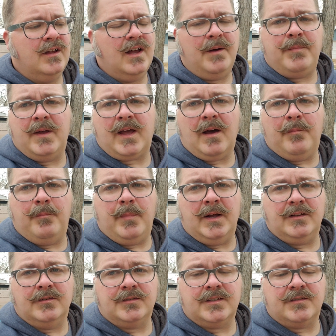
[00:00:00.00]
I pick up
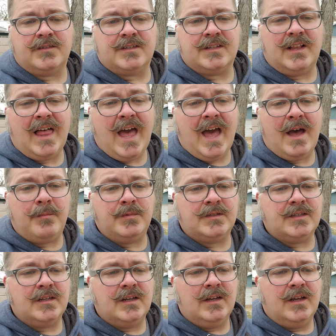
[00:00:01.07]
bundles of
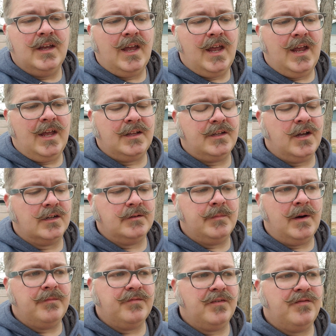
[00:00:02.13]
slabs and cut them
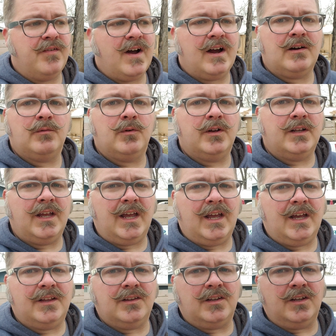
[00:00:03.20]
up for firewood.
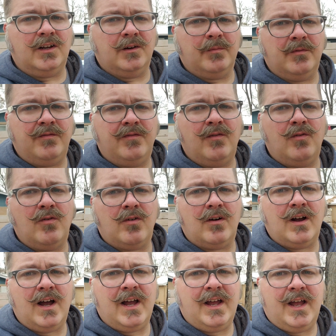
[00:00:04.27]
And the year
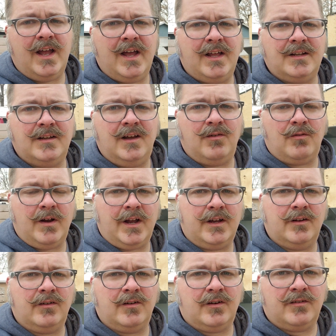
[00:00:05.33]
before, I had a
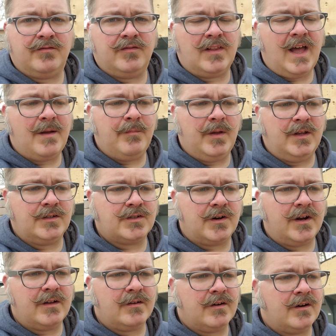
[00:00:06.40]
regular flatbed
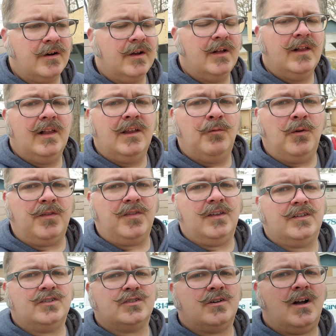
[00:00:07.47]
trailer with
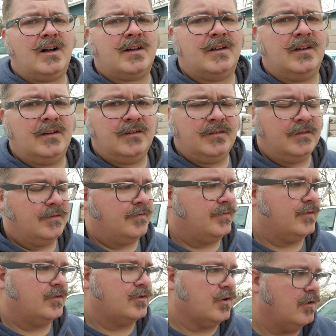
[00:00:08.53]
this truck.
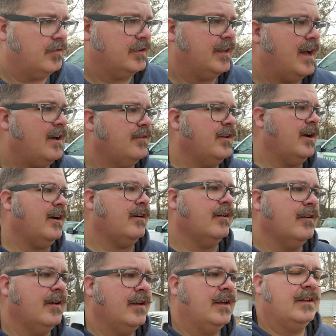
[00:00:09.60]
Drove it down there,
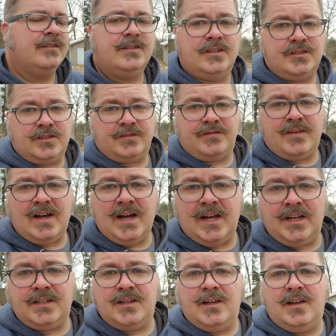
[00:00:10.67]
did just
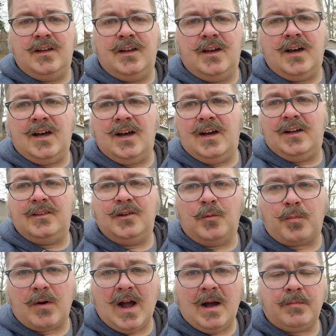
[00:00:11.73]
fine, no
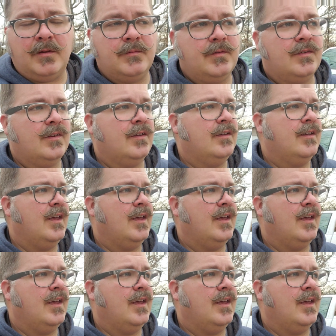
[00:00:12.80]
problems.